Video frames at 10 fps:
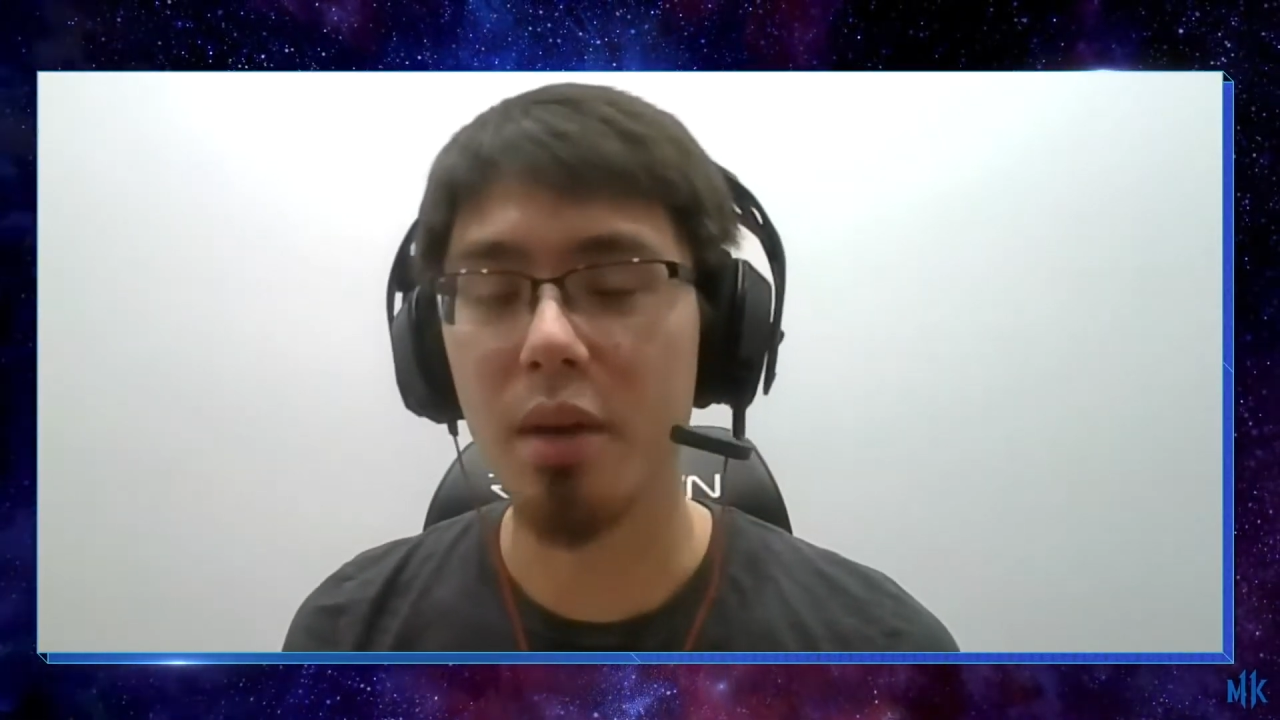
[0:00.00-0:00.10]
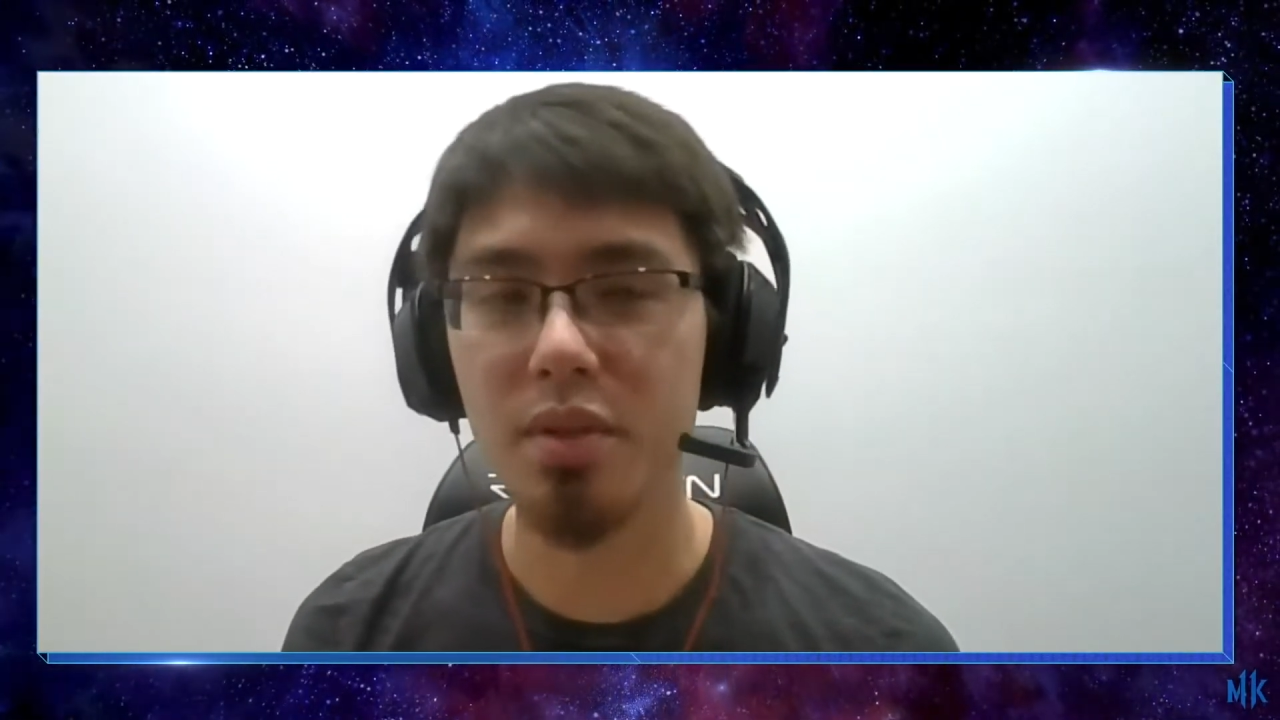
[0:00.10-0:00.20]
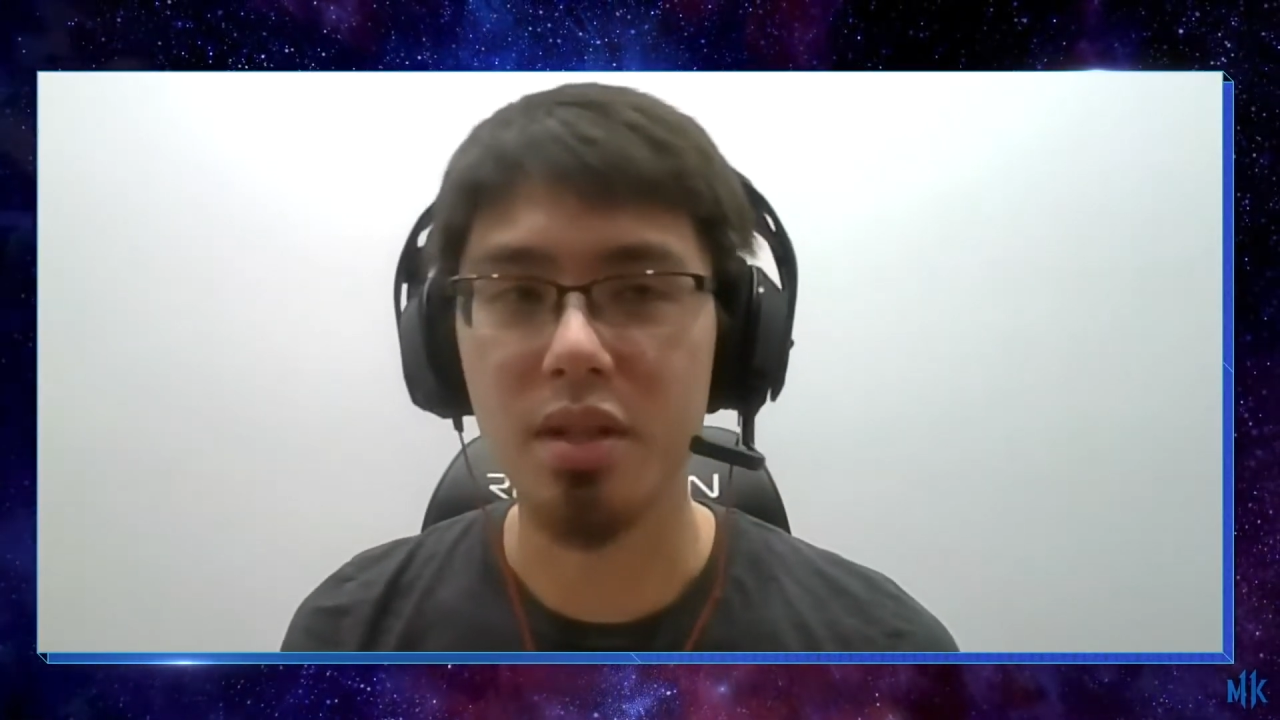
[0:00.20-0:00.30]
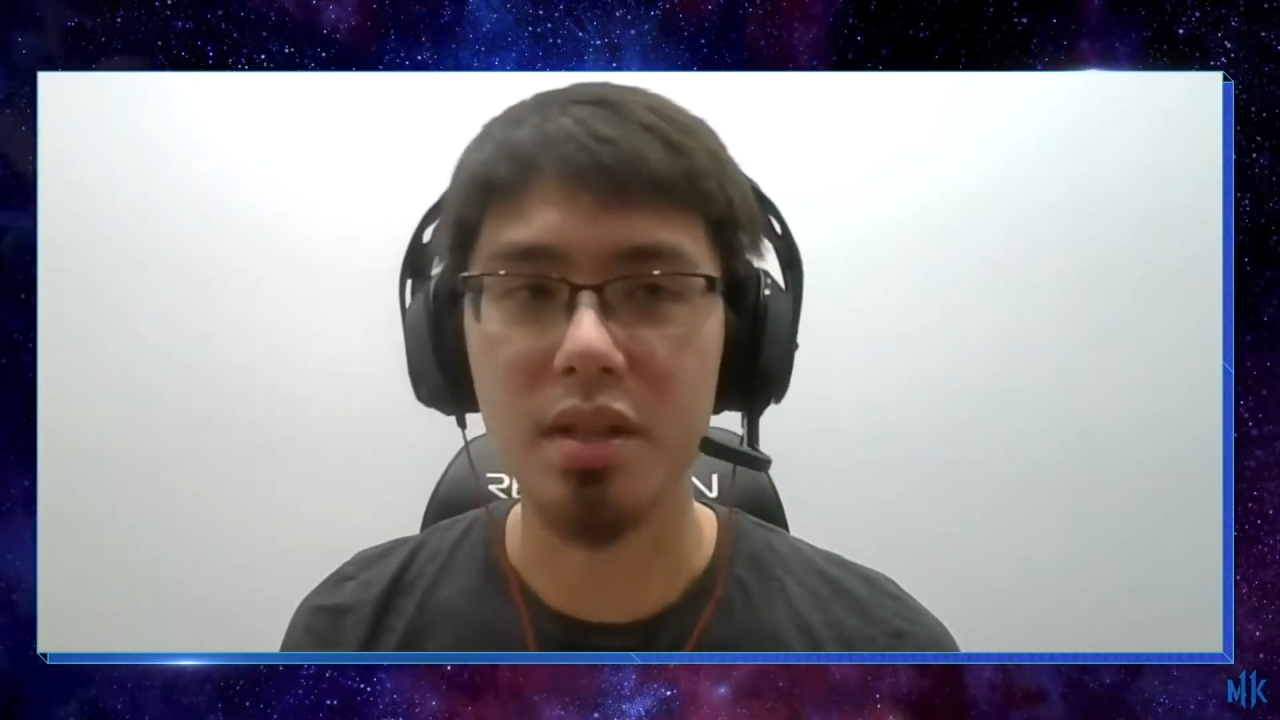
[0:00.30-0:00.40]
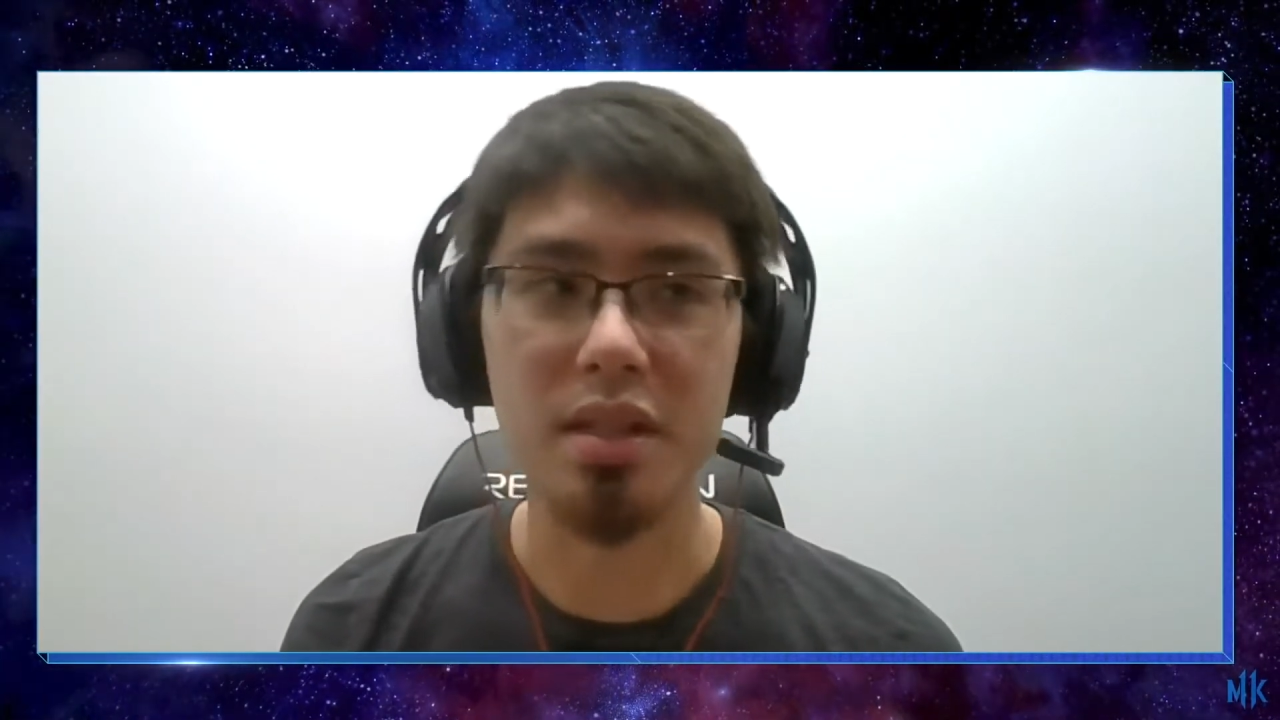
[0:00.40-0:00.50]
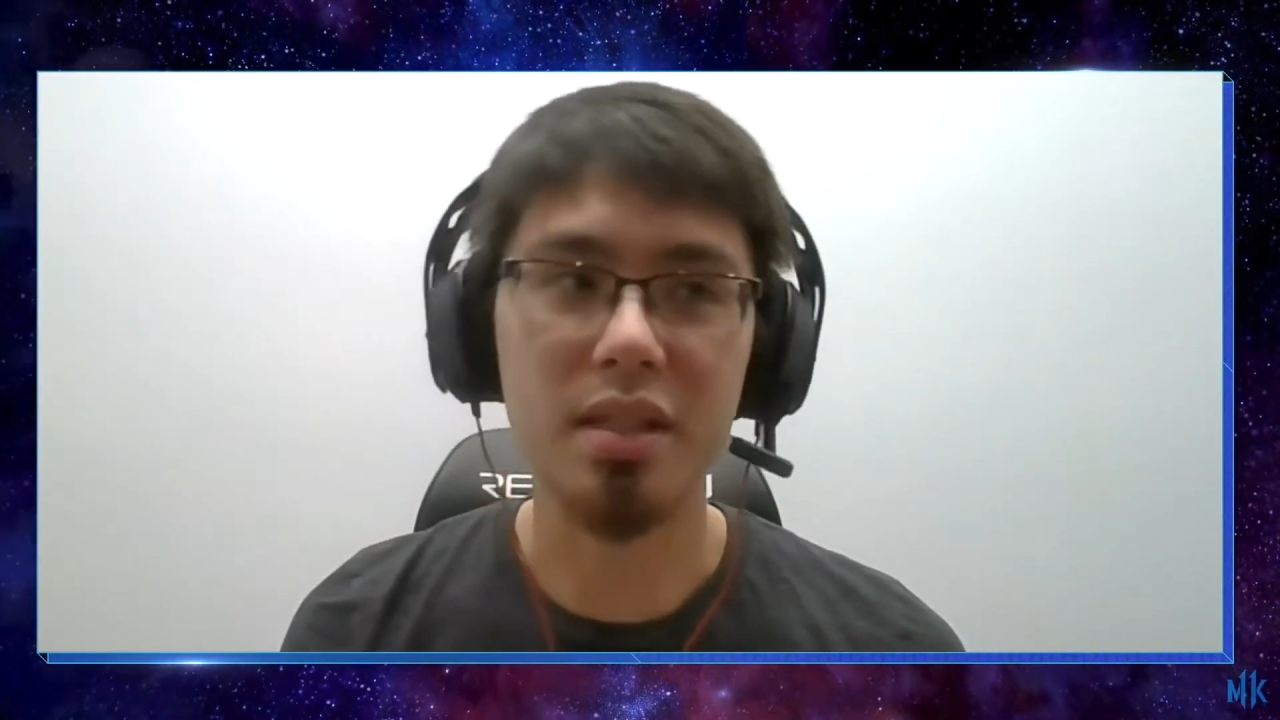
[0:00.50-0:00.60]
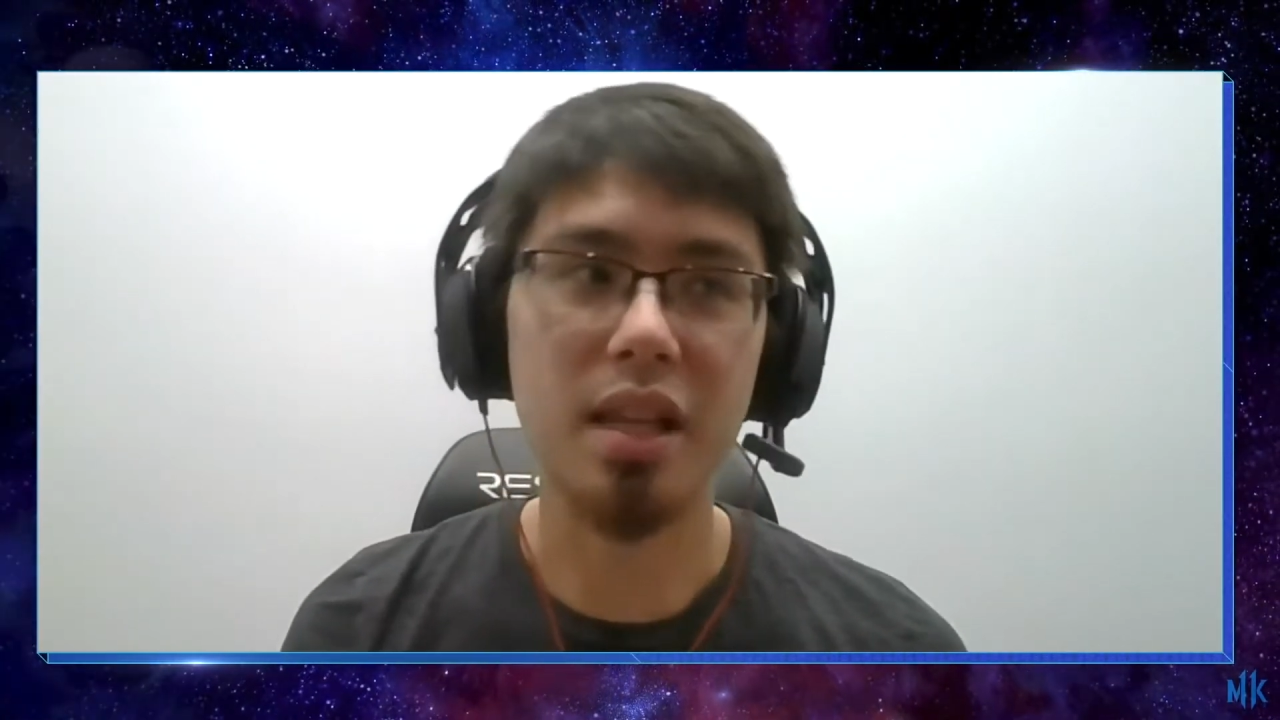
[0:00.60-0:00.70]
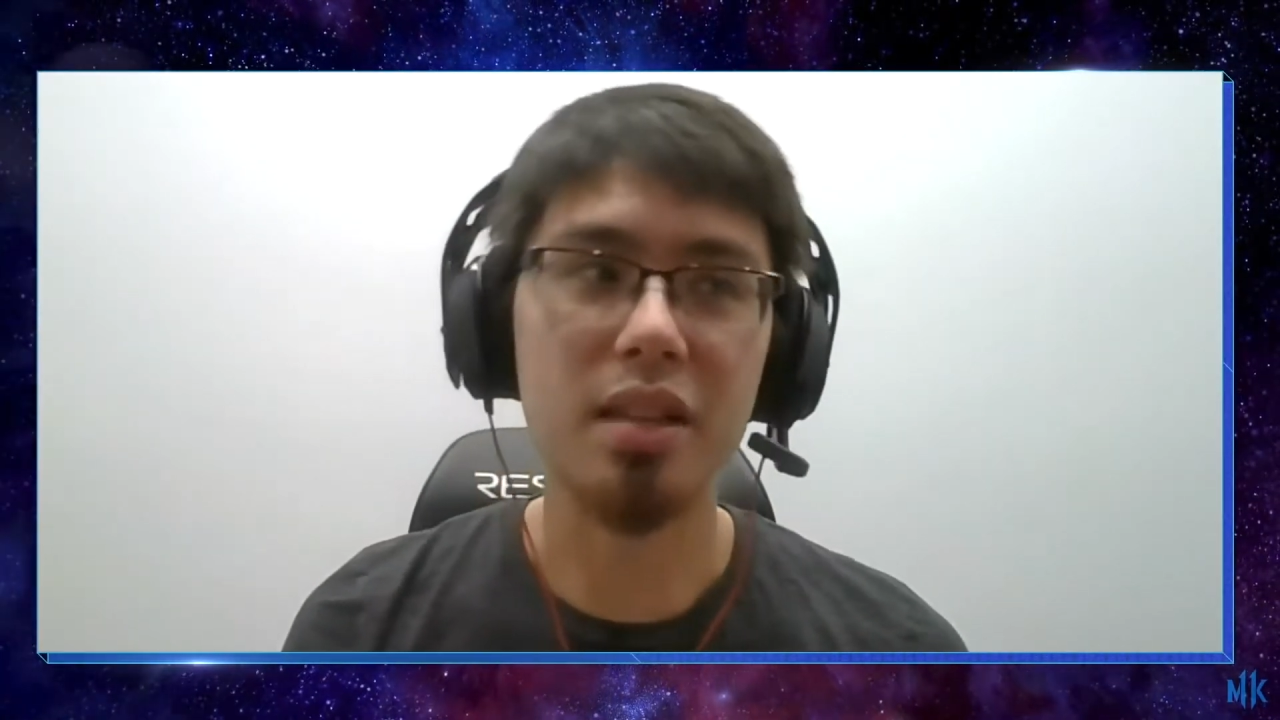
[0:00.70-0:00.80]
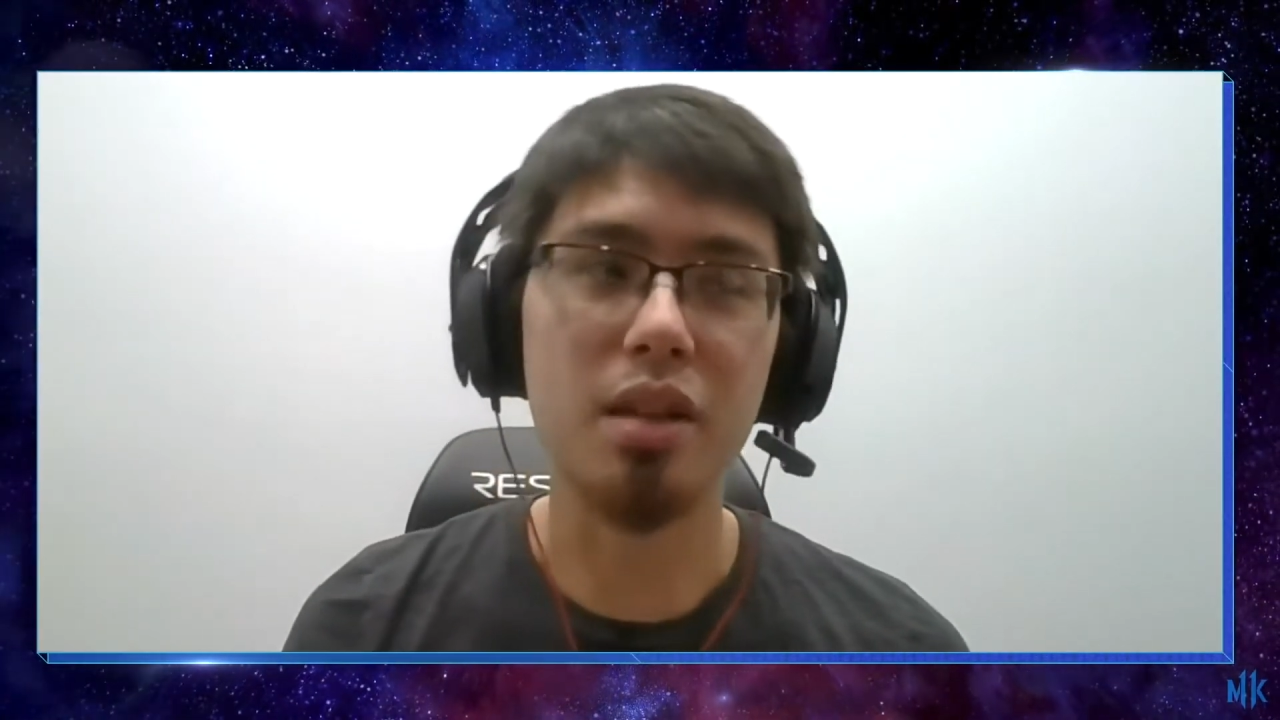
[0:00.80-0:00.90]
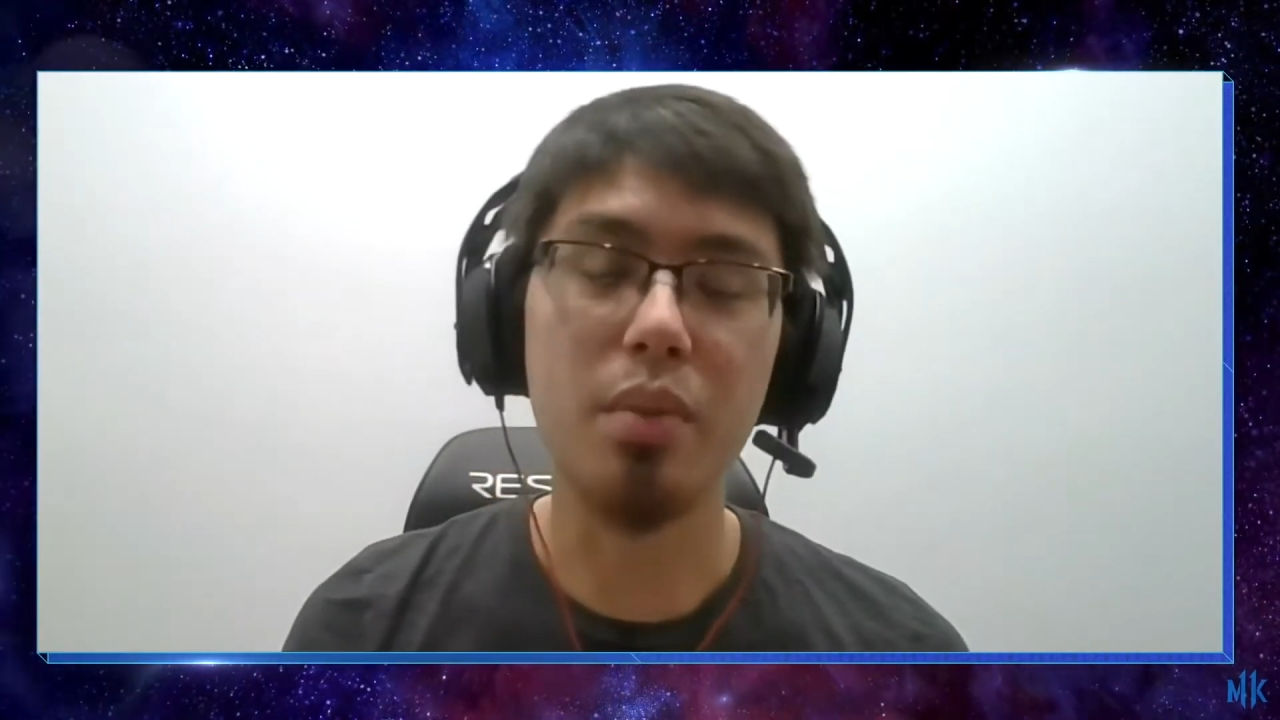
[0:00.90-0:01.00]
options
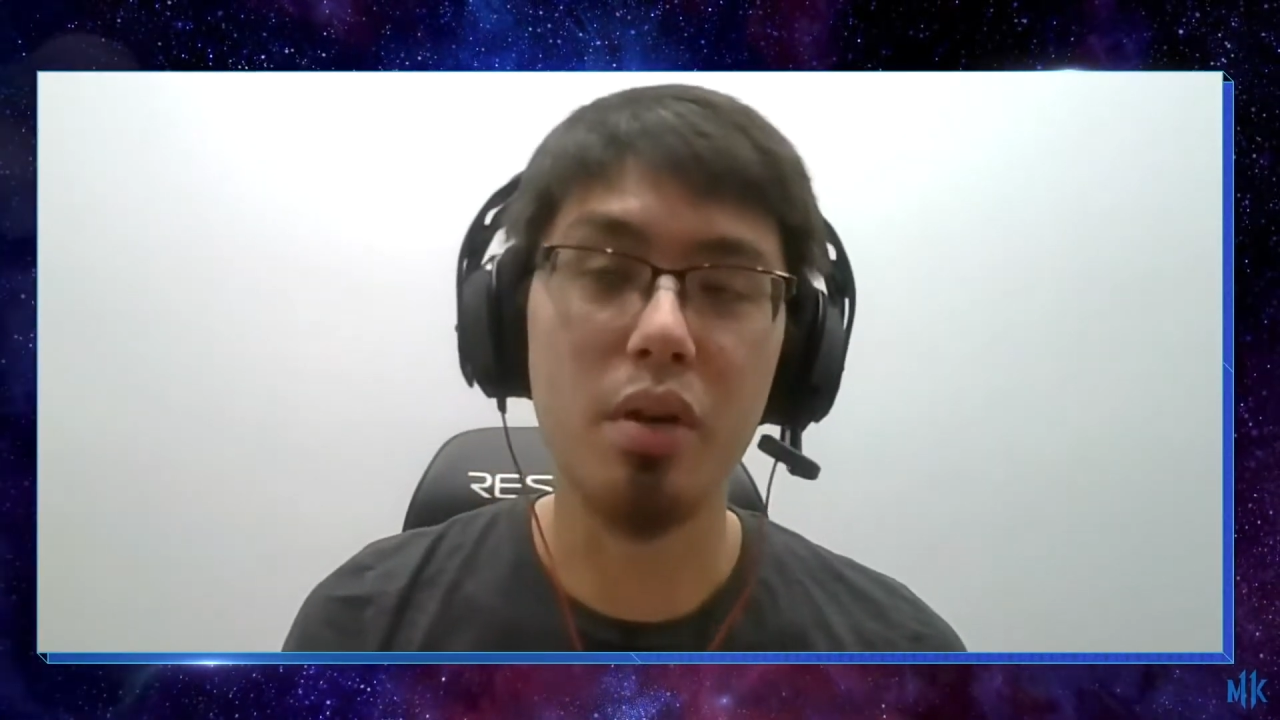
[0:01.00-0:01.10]
is that the